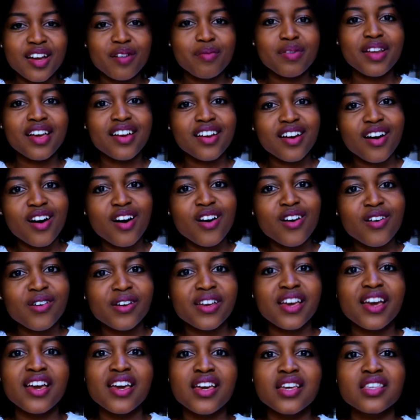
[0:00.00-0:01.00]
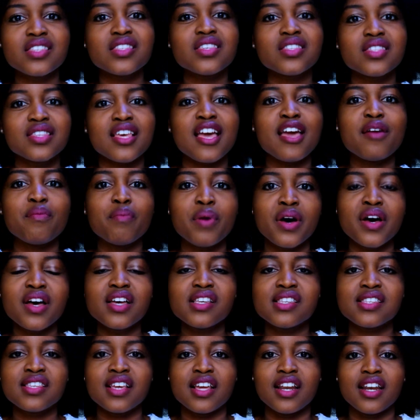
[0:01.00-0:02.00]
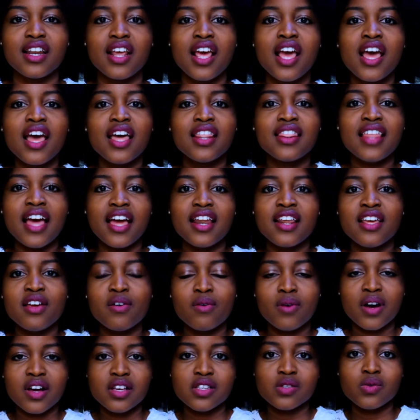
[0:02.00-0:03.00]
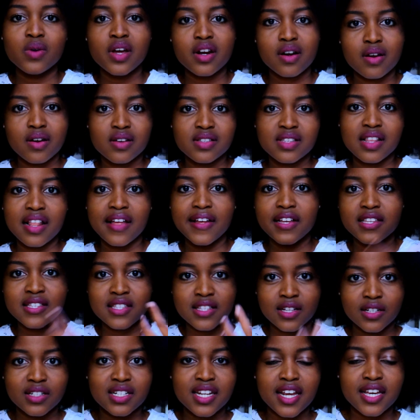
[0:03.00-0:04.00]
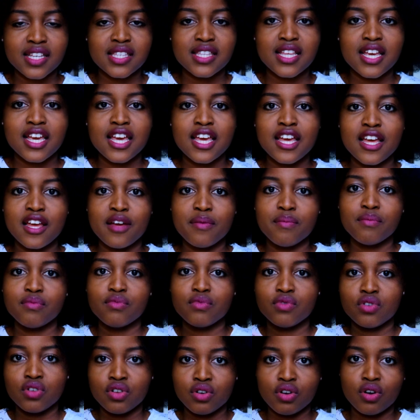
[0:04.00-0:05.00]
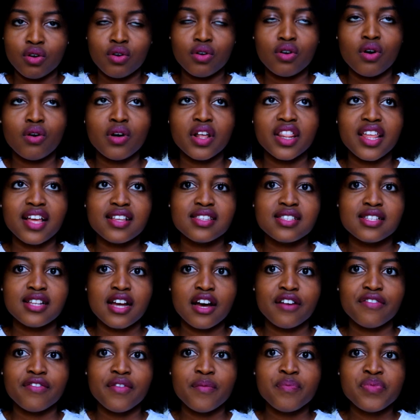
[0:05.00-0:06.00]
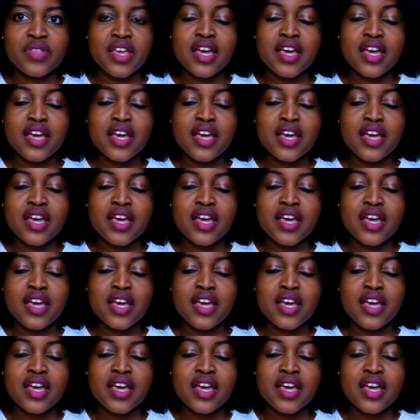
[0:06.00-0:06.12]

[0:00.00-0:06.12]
I'm like, oh, okay, he's the same person that he was when I was like still texting him, you know, all that stuff.